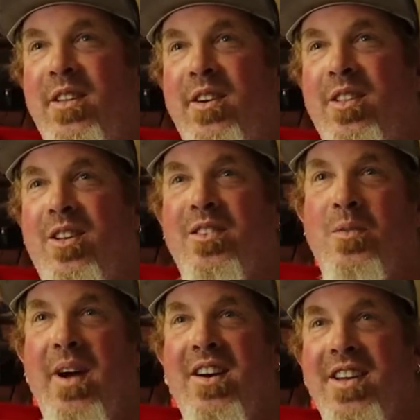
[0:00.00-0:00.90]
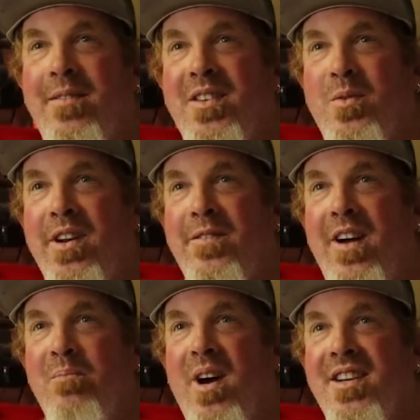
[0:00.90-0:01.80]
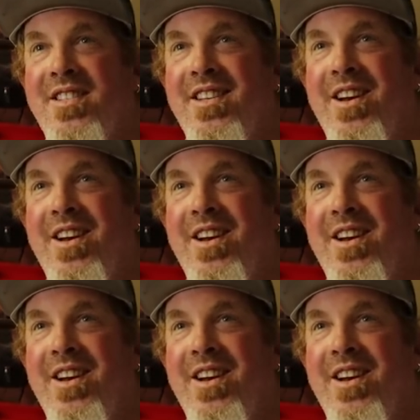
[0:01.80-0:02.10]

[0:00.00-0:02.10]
it along the way, I'll give you $25.